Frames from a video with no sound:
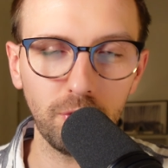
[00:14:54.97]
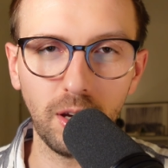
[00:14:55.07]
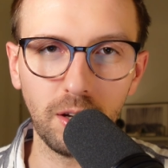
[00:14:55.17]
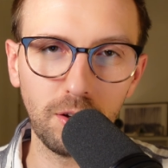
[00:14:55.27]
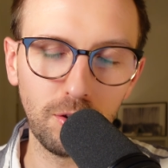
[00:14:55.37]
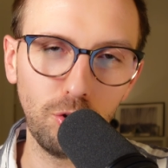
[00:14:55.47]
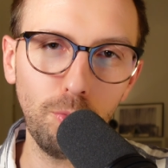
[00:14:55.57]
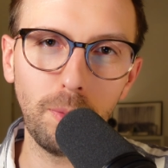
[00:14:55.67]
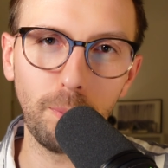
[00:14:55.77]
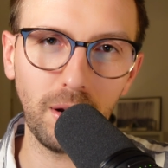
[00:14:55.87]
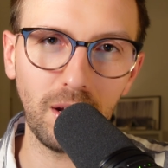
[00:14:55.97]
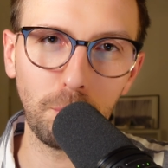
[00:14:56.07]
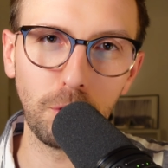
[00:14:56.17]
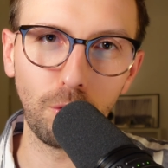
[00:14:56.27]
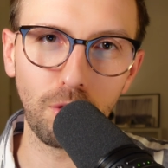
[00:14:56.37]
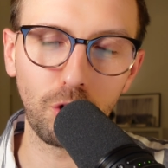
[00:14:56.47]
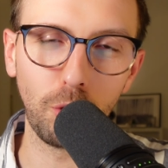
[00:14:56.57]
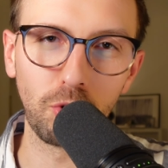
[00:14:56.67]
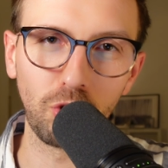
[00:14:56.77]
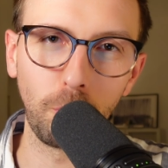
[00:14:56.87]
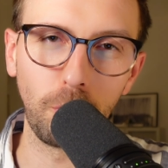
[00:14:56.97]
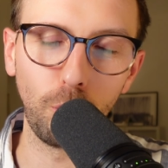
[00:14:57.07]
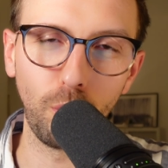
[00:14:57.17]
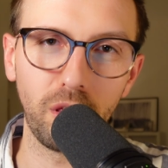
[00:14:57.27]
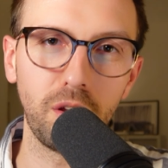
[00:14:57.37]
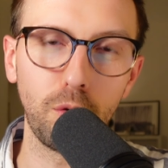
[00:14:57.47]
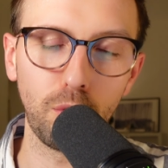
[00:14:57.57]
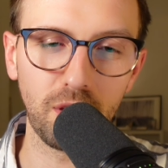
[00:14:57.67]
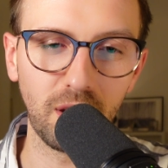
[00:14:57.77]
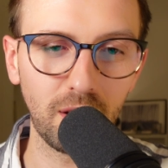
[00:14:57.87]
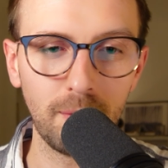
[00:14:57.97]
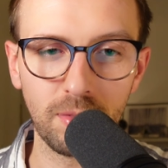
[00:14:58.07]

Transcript: and you might let me know in the comments down below whether you think